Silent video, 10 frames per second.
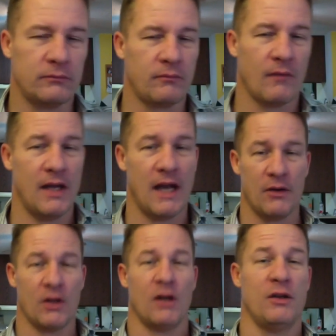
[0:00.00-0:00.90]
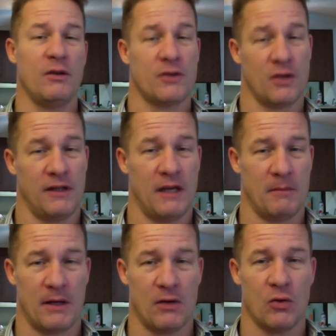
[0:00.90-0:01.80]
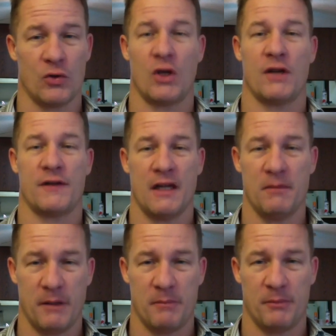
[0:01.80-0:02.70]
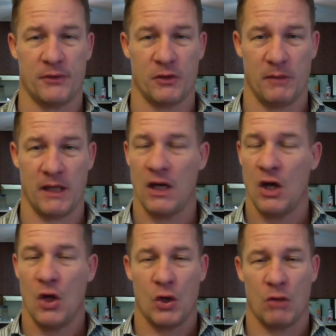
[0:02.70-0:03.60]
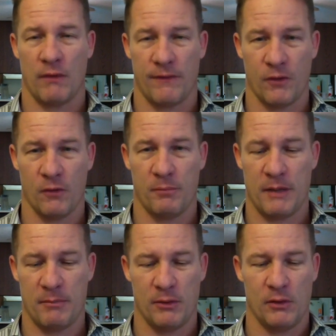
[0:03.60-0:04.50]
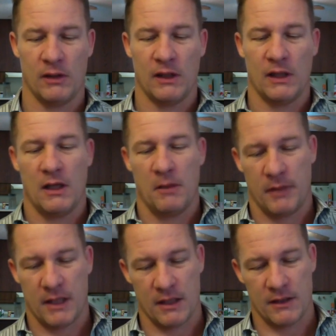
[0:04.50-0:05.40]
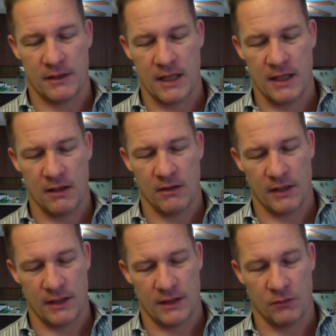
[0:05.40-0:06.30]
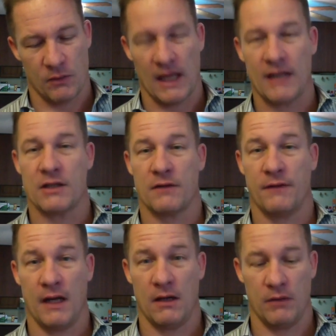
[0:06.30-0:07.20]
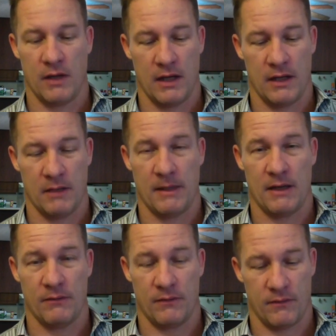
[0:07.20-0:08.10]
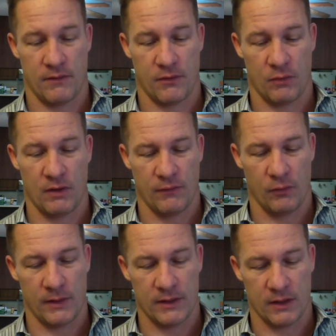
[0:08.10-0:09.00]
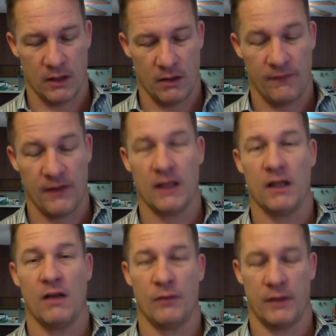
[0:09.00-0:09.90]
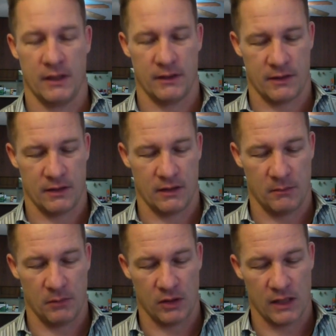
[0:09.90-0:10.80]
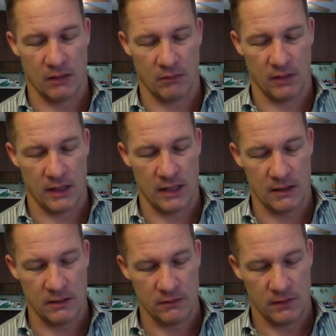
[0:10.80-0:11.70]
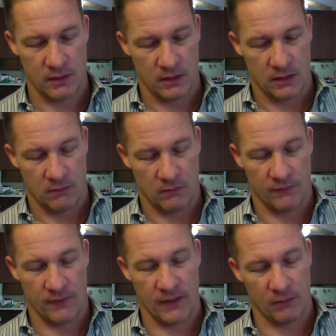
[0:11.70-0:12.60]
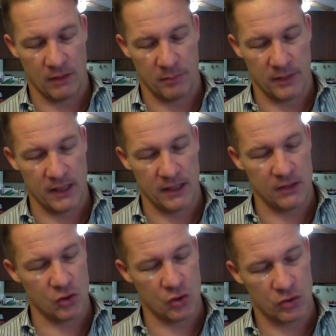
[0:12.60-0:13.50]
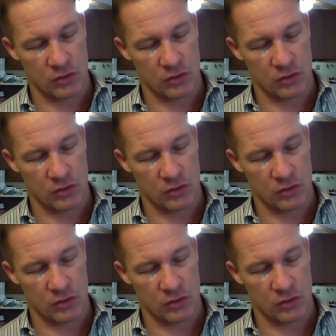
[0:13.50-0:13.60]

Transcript: Now, how you're going to do it is you're going to take my course, you're going to send people to me, you're going to refer people, because here is what I just found, and about 3 or 4 weeks ago, I fell in love with this, and I'm looking at it right now. I want to find the right page.